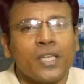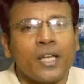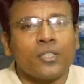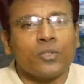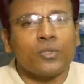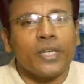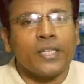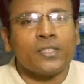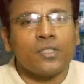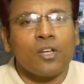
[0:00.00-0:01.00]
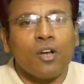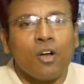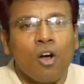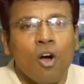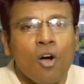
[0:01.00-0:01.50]
are known as
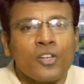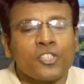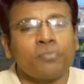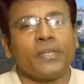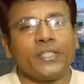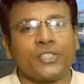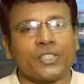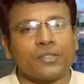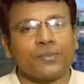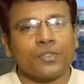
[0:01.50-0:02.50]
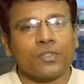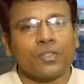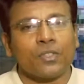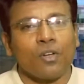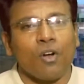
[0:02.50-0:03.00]
Oxbridge,
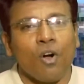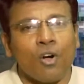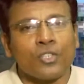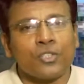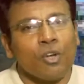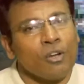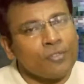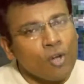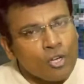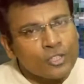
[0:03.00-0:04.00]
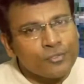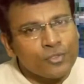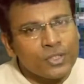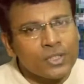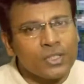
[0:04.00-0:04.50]
Ox of
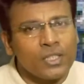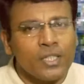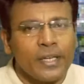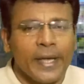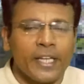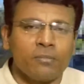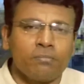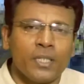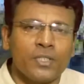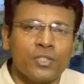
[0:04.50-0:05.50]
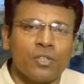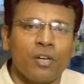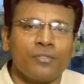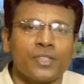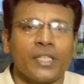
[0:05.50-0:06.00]
Oxford and Bridge
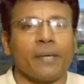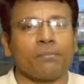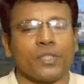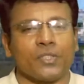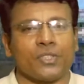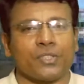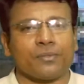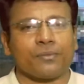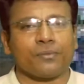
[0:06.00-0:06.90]
of Cambridge.